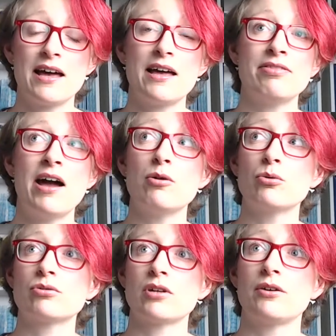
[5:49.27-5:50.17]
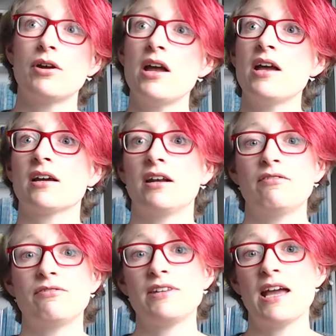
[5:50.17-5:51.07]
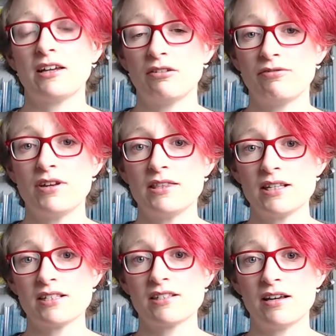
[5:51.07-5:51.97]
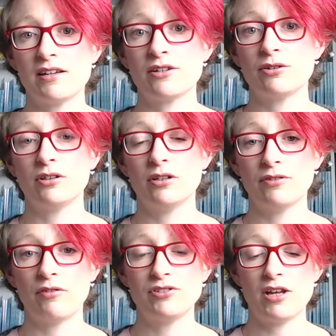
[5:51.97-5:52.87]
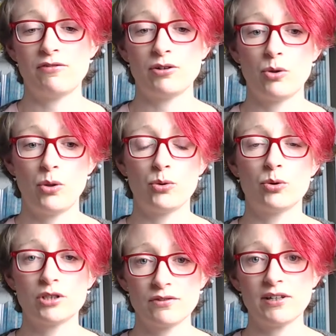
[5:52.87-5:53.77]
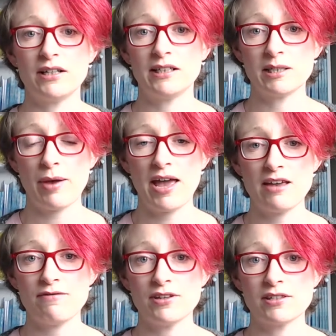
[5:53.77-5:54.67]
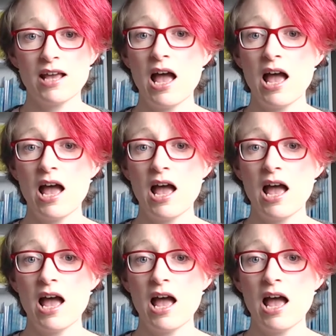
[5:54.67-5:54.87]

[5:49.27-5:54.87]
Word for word: And that also kind of yeah can feed this cycle of, of difficult thoughts, feelings, behaviors,